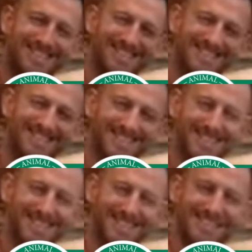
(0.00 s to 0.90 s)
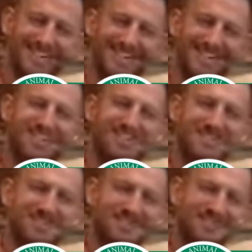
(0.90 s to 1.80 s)

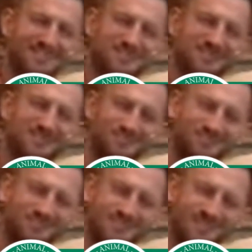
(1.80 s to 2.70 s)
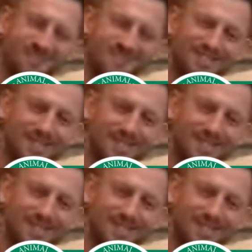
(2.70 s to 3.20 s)
[no speech]